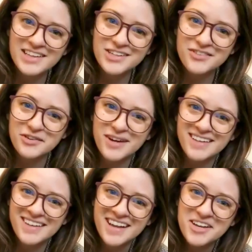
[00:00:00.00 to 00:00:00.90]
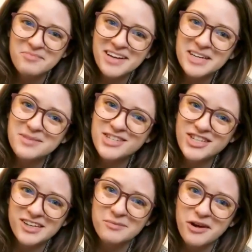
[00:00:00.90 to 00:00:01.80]
everyone, my name is
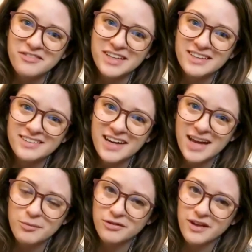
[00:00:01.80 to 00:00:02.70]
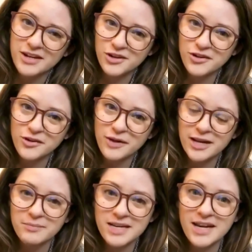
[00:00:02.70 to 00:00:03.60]
Janna Marvyn and I provide neuro
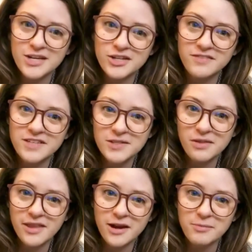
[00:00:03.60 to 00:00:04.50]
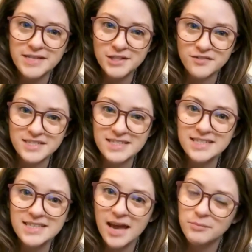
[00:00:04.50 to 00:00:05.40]
and pediatric physiotherapy
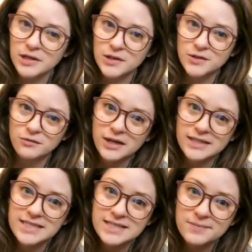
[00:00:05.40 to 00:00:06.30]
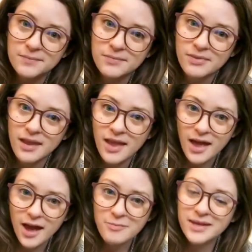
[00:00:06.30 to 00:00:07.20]
services at Pillars of Wellness.
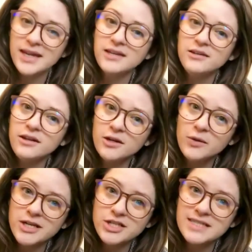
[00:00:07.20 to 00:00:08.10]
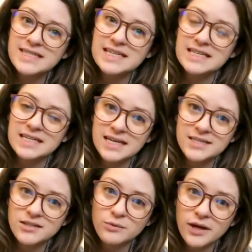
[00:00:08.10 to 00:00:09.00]
I've been getting a lot of questions lately
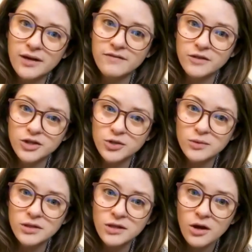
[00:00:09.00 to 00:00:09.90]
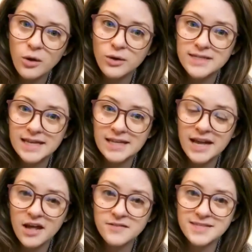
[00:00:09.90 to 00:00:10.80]
as to what a virtual or
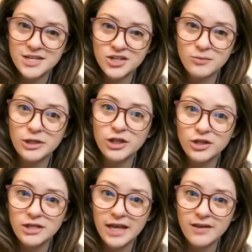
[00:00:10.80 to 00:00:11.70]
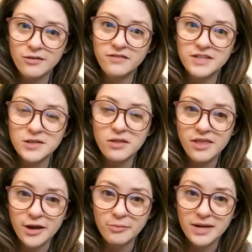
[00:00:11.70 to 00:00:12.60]
telehealth session would look like for
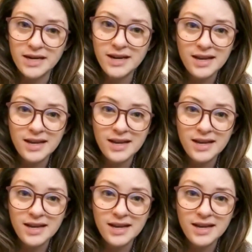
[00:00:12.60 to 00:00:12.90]
physiotherapy,